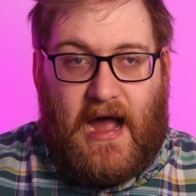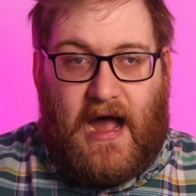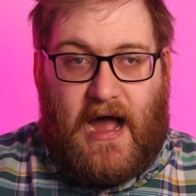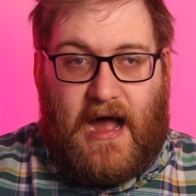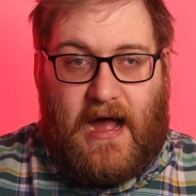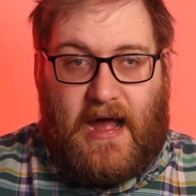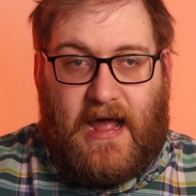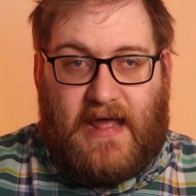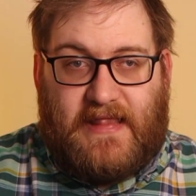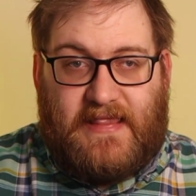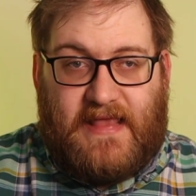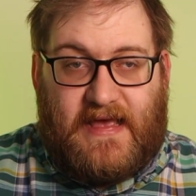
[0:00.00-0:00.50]

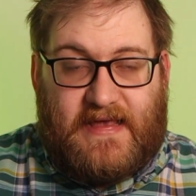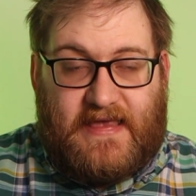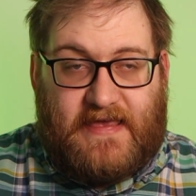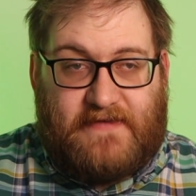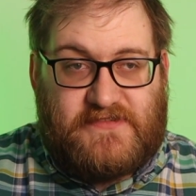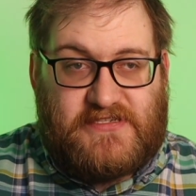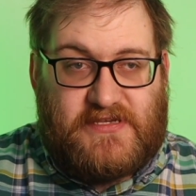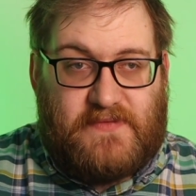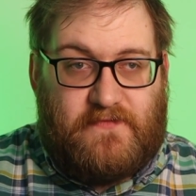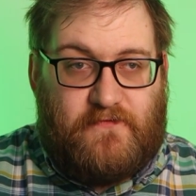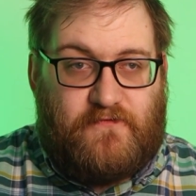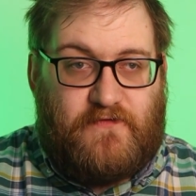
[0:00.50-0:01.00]
uh, and that
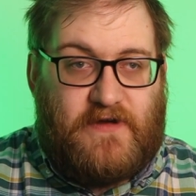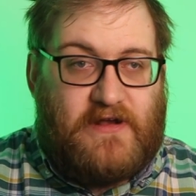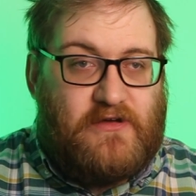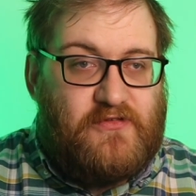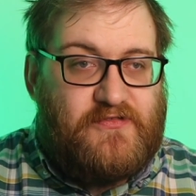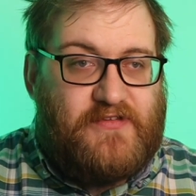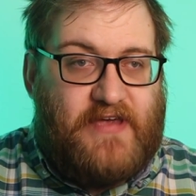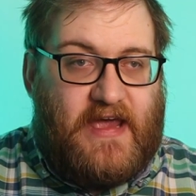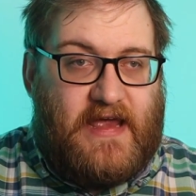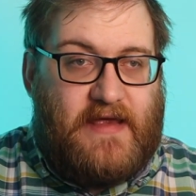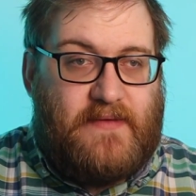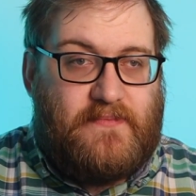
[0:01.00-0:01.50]
gives them
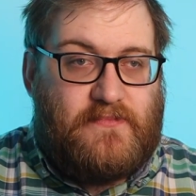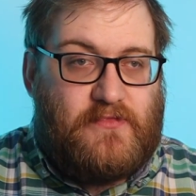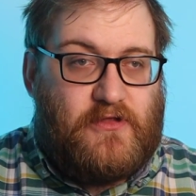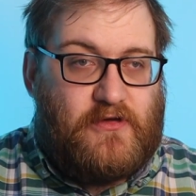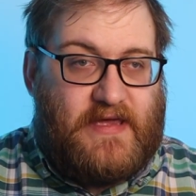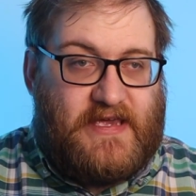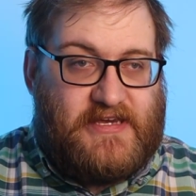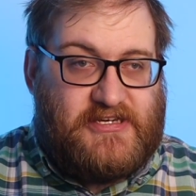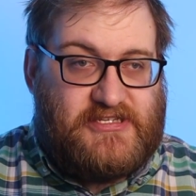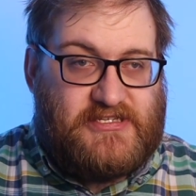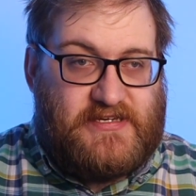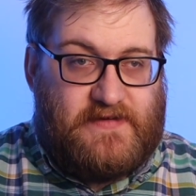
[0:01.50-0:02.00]
real-time
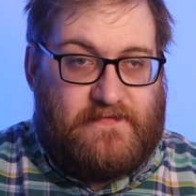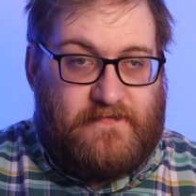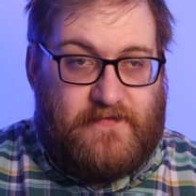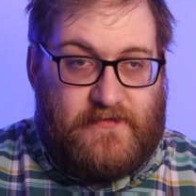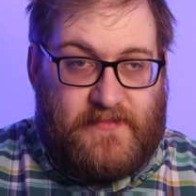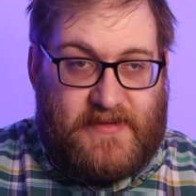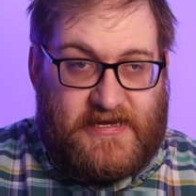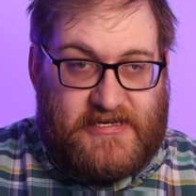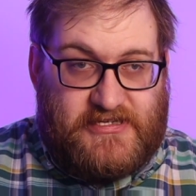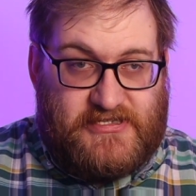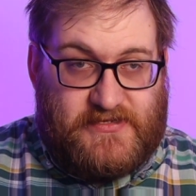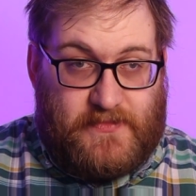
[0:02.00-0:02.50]
location
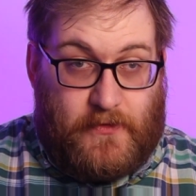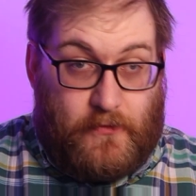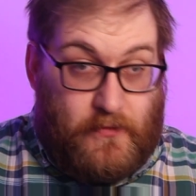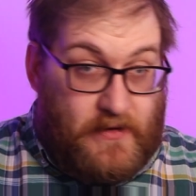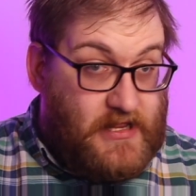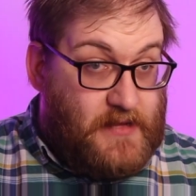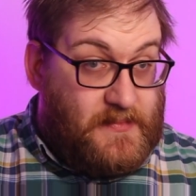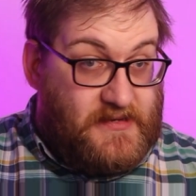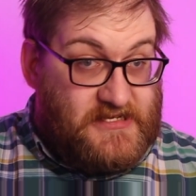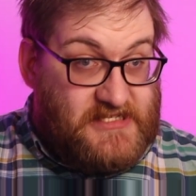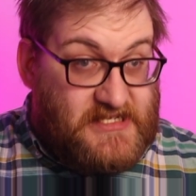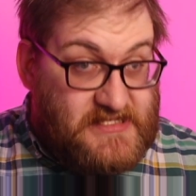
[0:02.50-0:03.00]
information about where
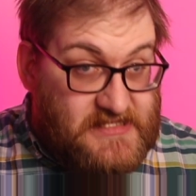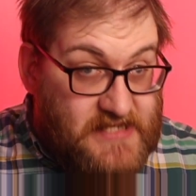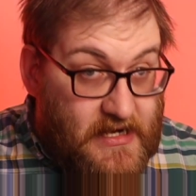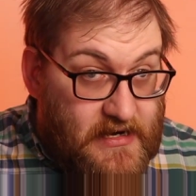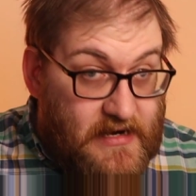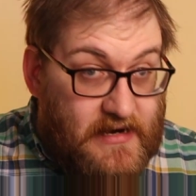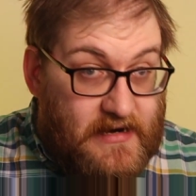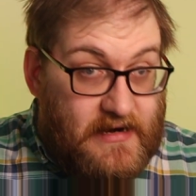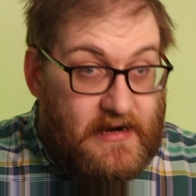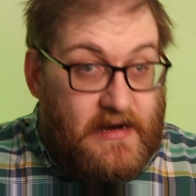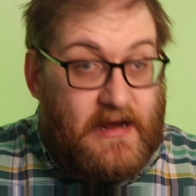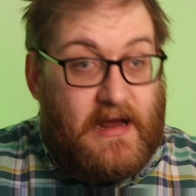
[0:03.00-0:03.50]
the buses
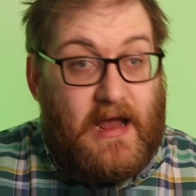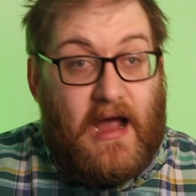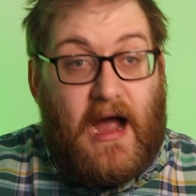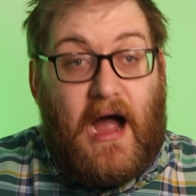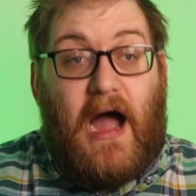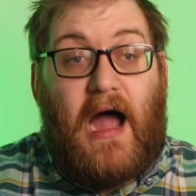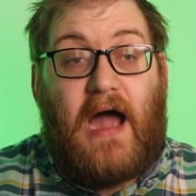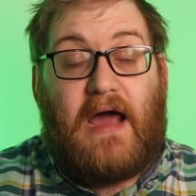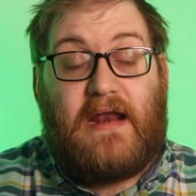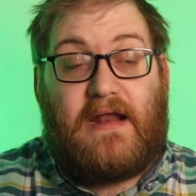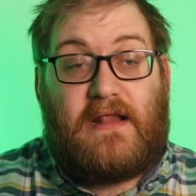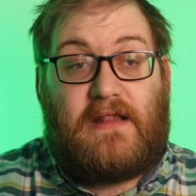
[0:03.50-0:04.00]
are
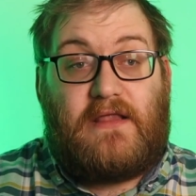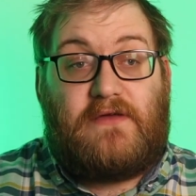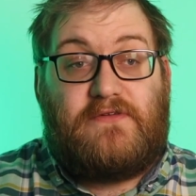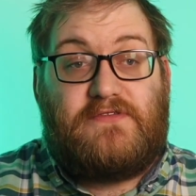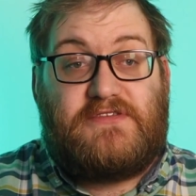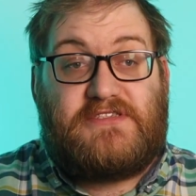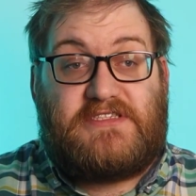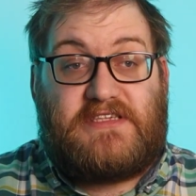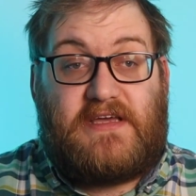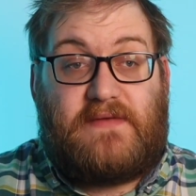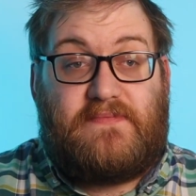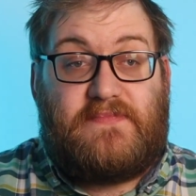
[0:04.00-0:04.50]
and
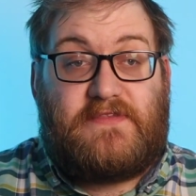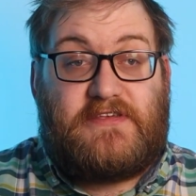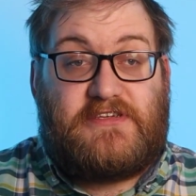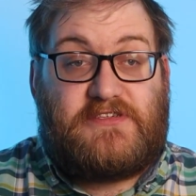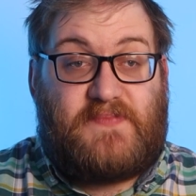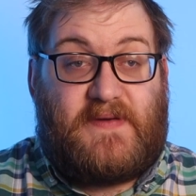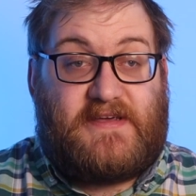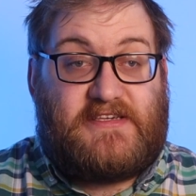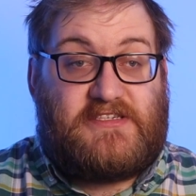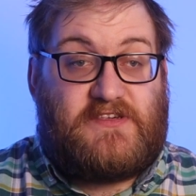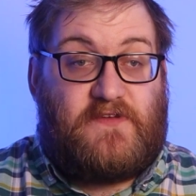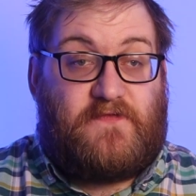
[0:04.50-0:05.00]
allows them to
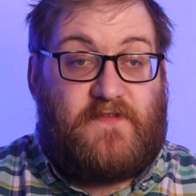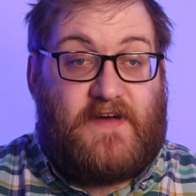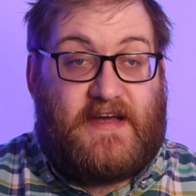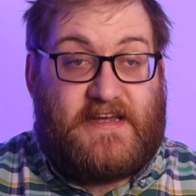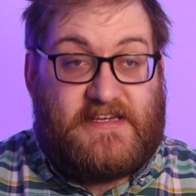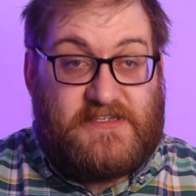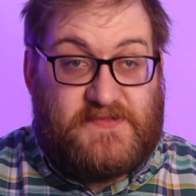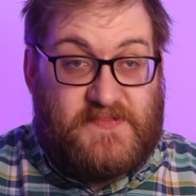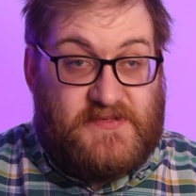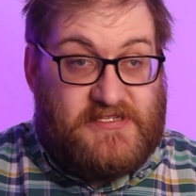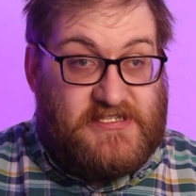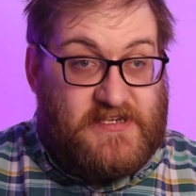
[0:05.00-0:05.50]
specify
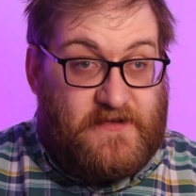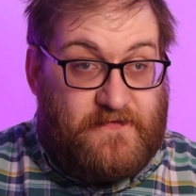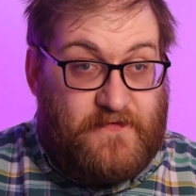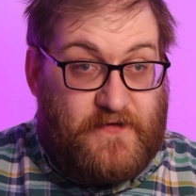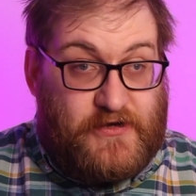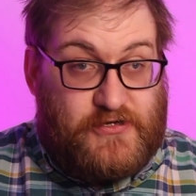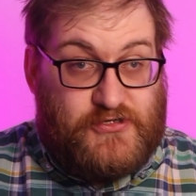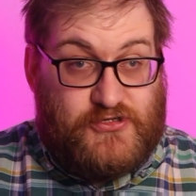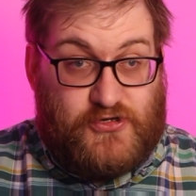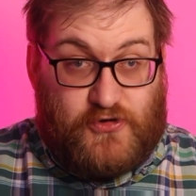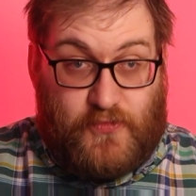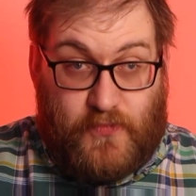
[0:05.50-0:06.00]

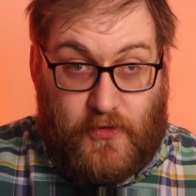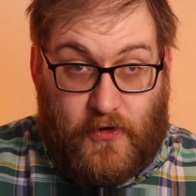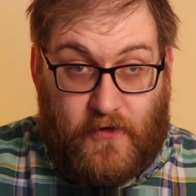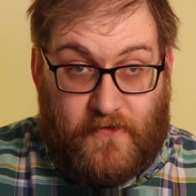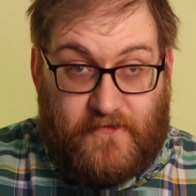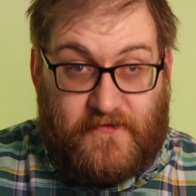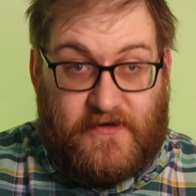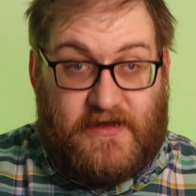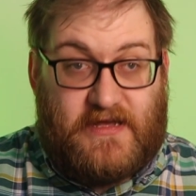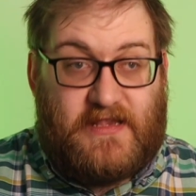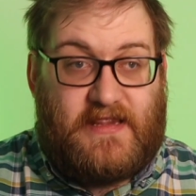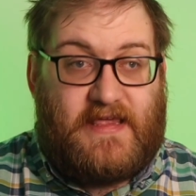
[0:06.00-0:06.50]
specific drop-off
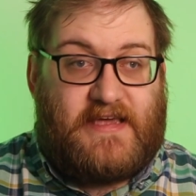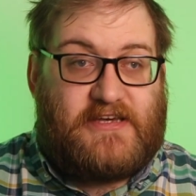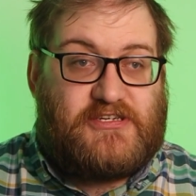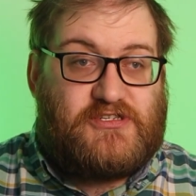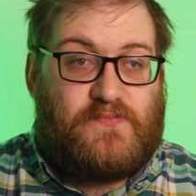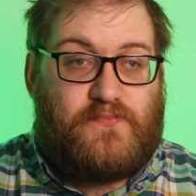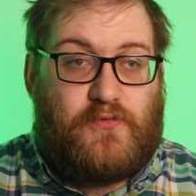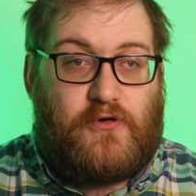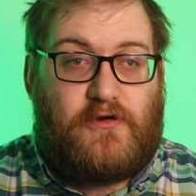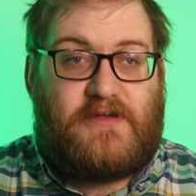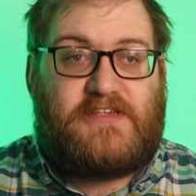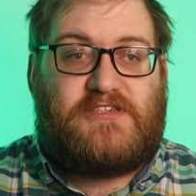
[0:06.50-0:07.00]
and collection
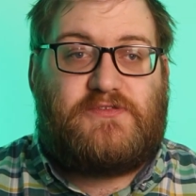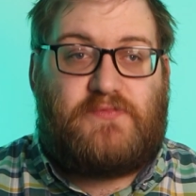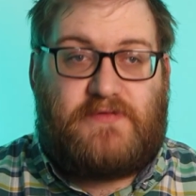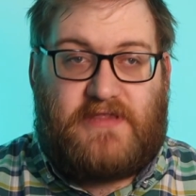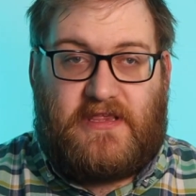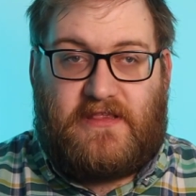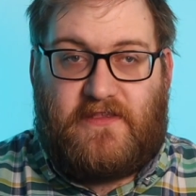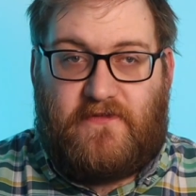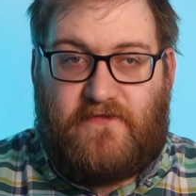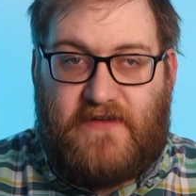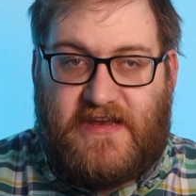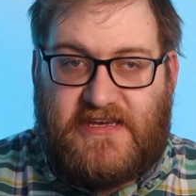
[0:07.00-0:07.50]
points
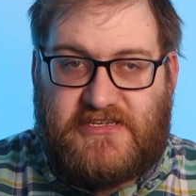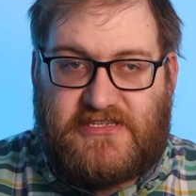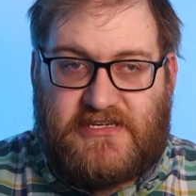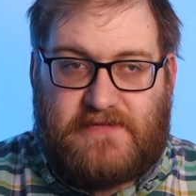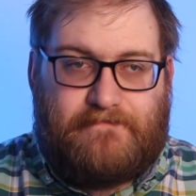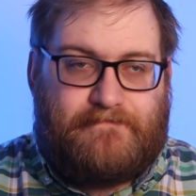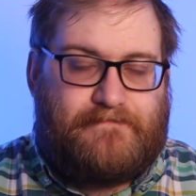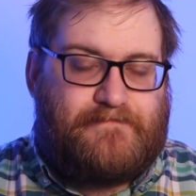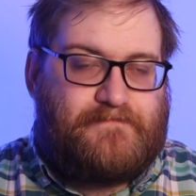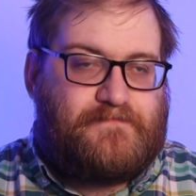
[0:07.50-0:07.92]
within the region.